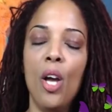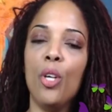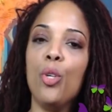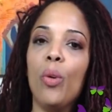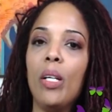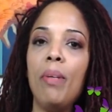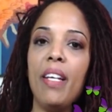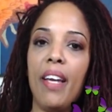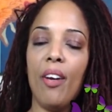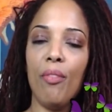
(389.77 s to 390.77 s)
you want to be
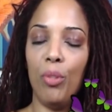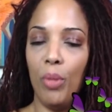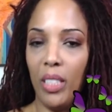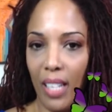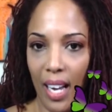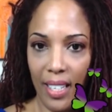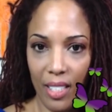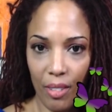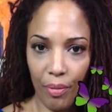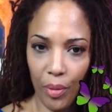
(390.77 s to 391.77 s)
careful with the kinds
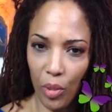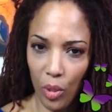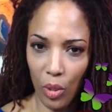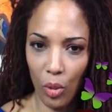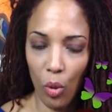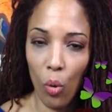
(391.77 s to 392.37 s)
of the